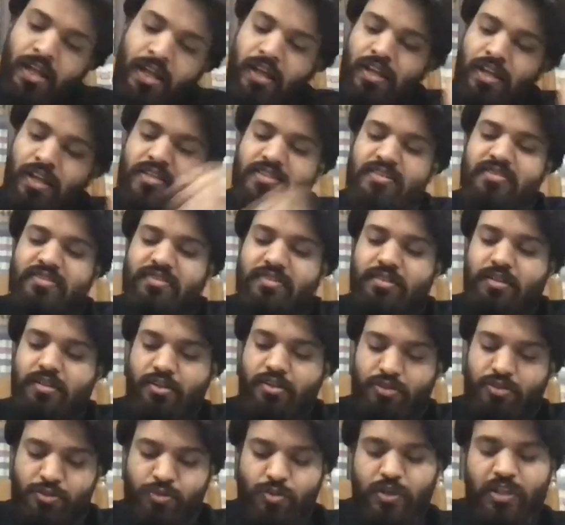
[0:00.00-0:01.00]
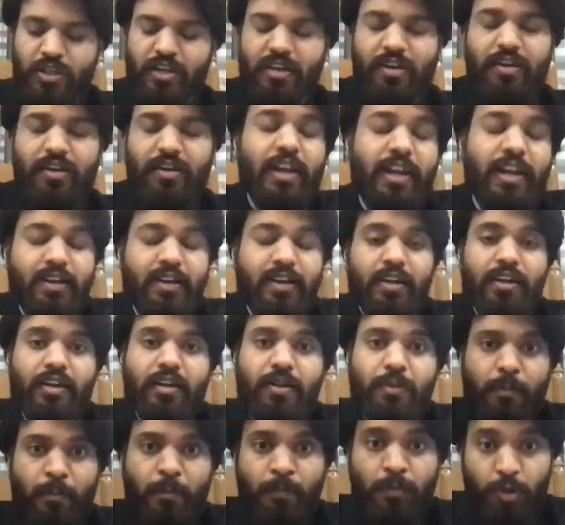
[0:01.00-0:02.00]
is you can write
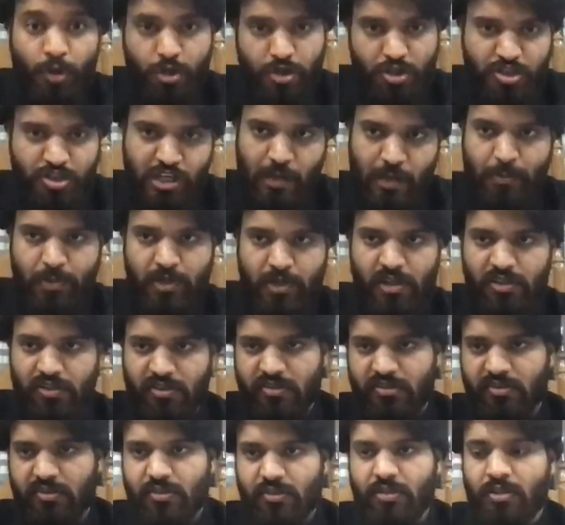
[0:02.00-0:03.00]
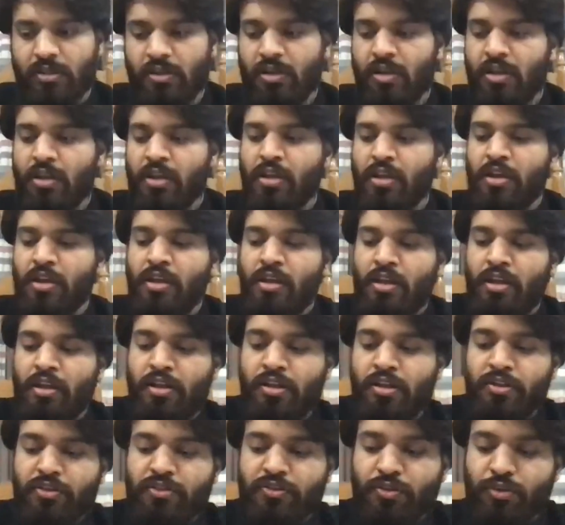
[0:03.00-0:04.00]
book chapters.
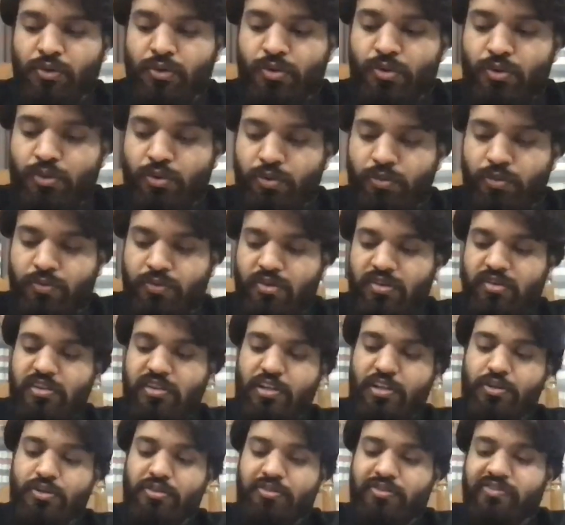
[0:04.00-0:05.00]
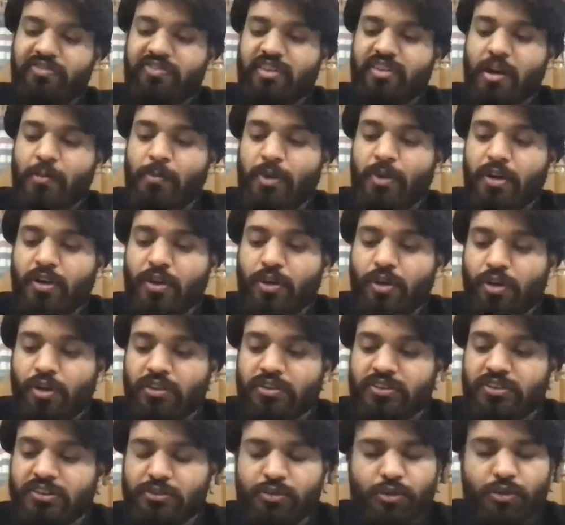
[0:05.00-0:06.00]
So say you've come
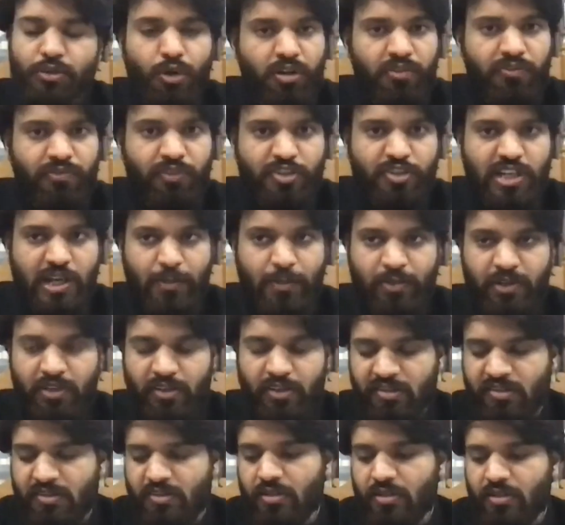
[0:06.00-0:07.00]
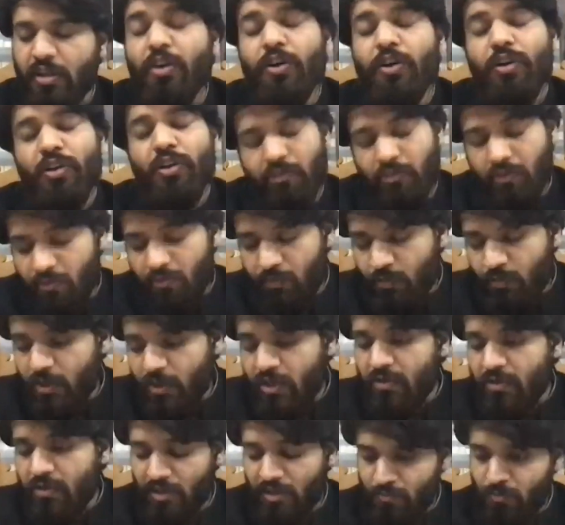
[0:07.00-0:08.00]
across call for chapters. One
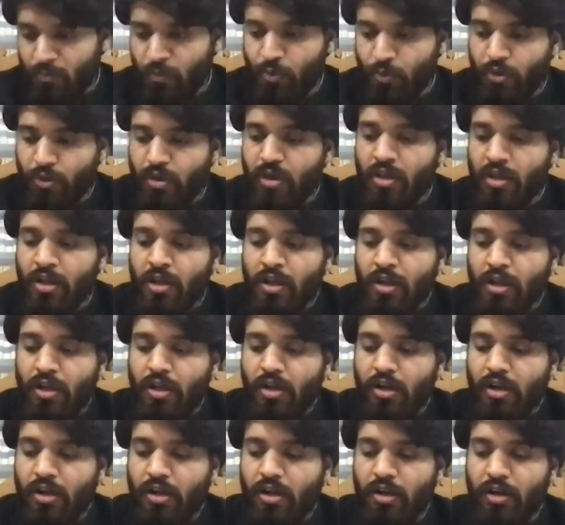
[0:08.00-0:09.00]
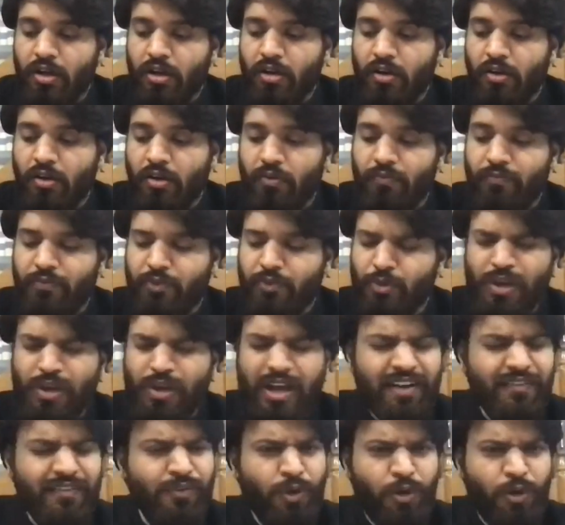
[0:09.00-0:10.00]
thing more, you
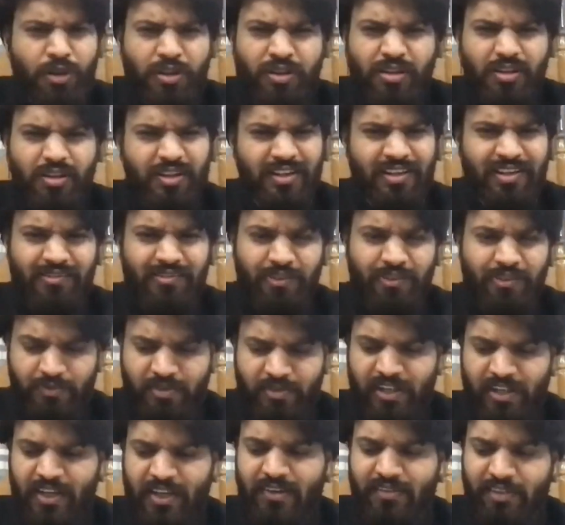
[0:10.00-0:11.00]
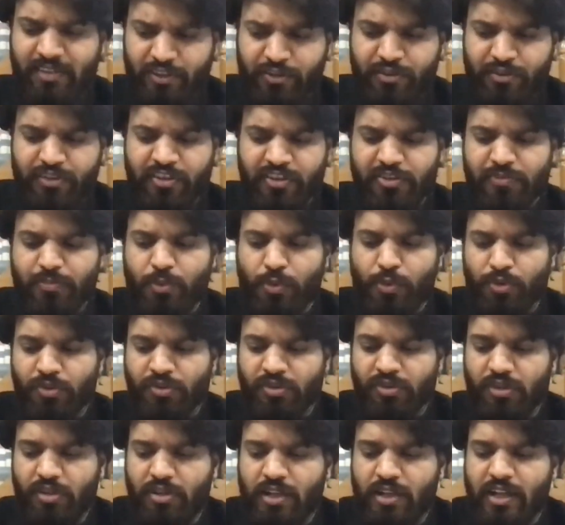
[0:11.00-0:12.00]
have all the legal websites at your
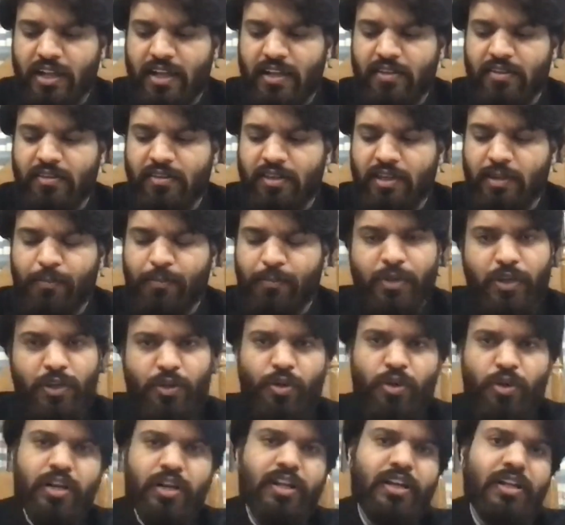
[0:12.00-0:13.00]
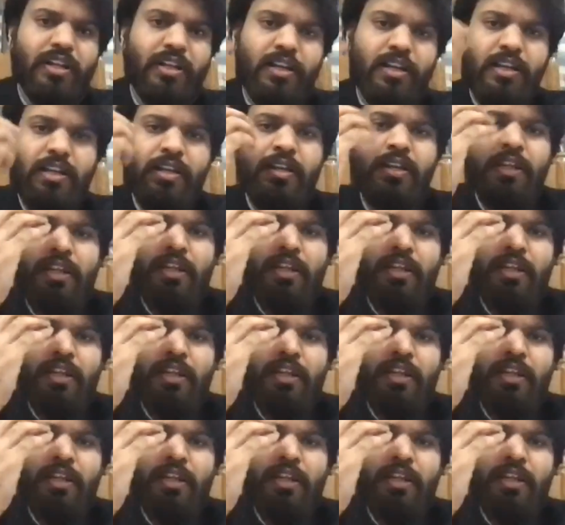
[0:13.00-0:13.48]
disposal, and they periodically